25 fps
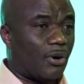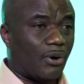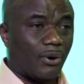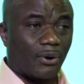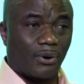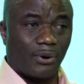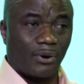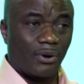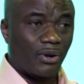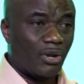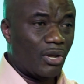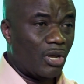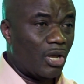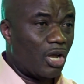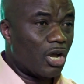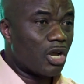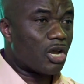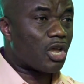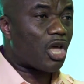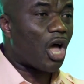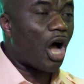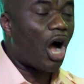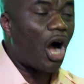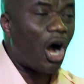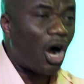No,
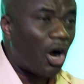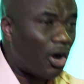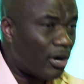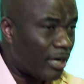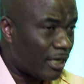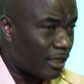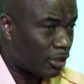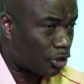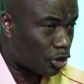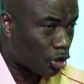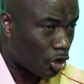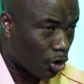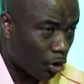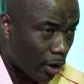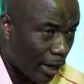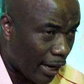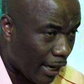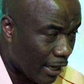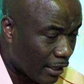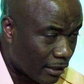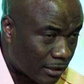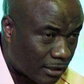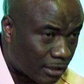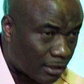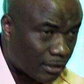God is
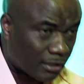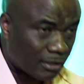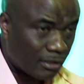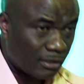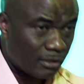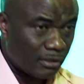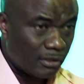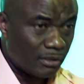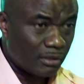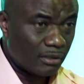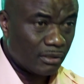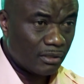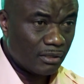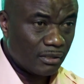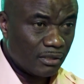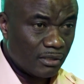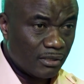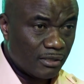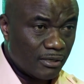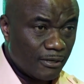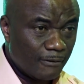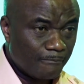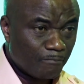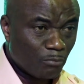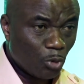great.
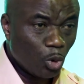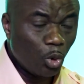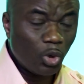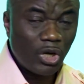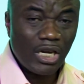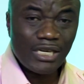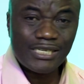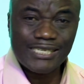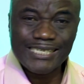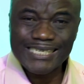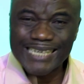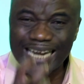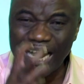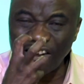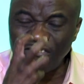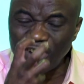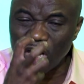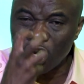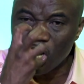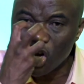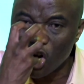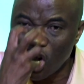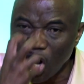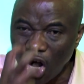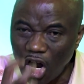You
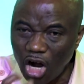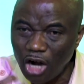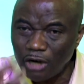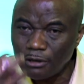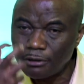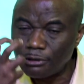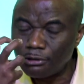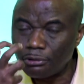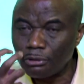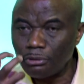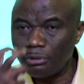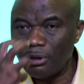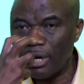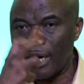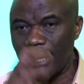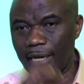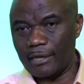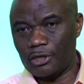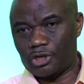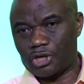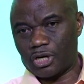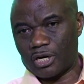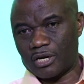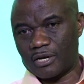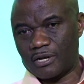discover God through
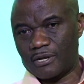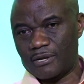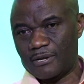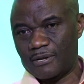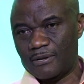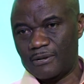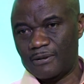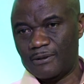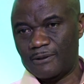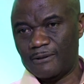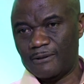nature.